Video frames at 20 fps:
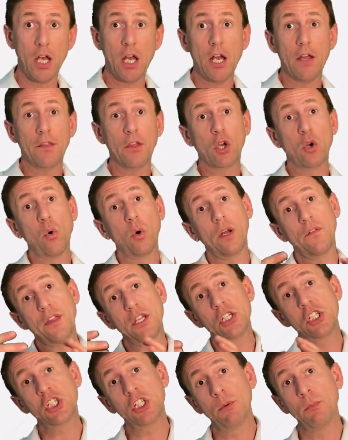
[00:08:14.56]
The goal of the
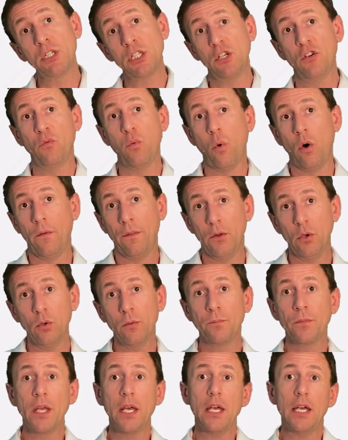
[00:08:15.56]
summative one, though,
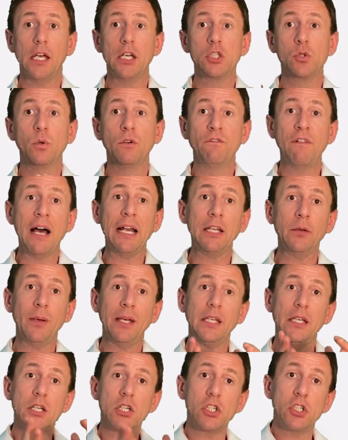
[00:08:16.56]
is to
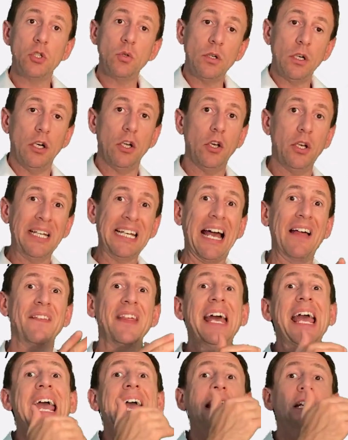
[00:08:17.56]
evaluate your student learning at
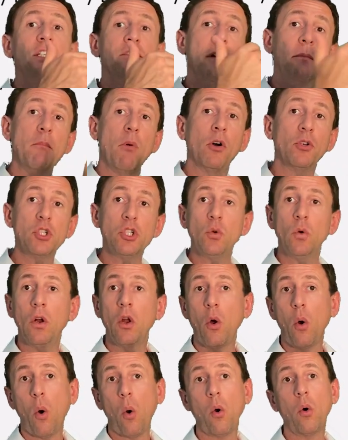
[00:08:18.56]
the end of a
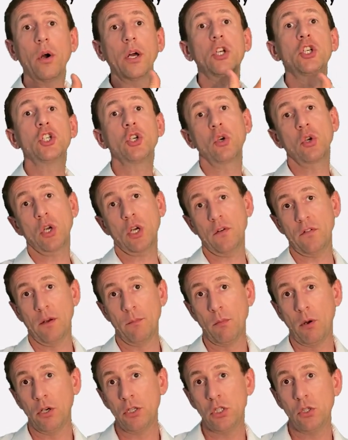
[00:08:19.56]
module or a chunk of a
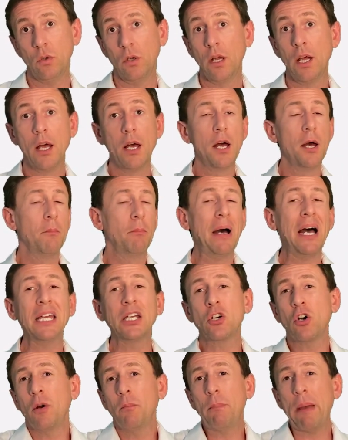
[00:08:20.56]
module by
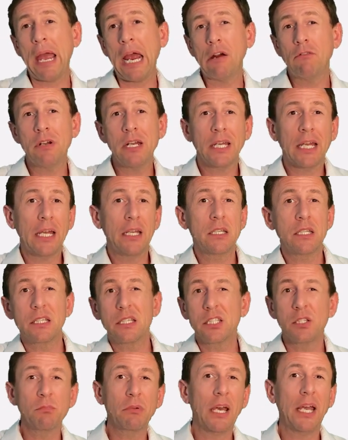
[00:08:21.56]
comparing against
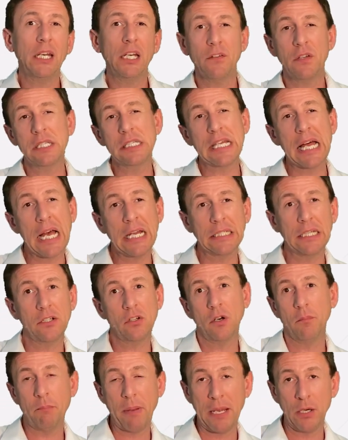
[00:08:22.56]
some kind of standard
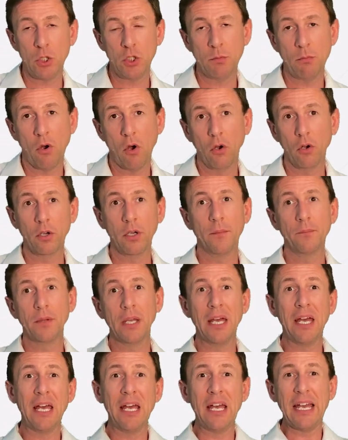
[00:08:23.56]
or benchmark.
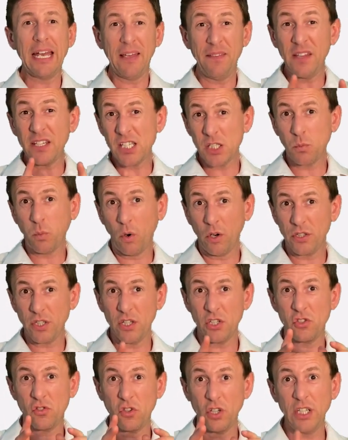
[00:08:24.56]
And this is what
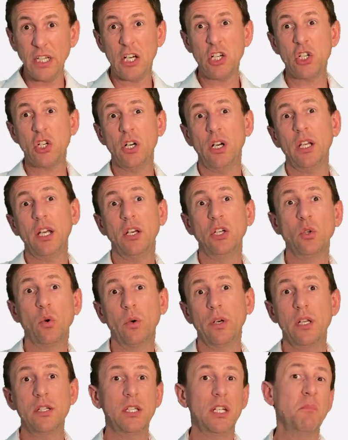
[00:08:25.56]
is traditionally
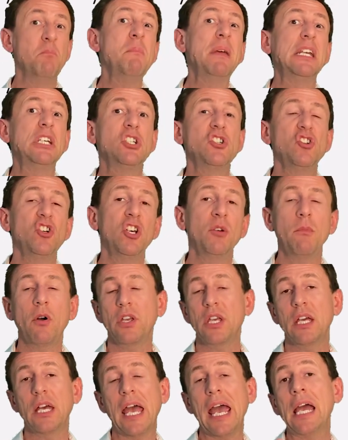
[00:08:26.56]
known as your midterm or
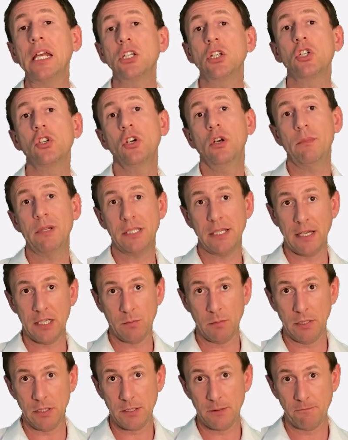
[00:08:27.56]
your end of term
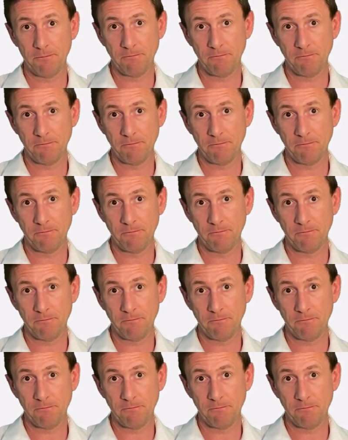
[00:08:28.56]
assessment.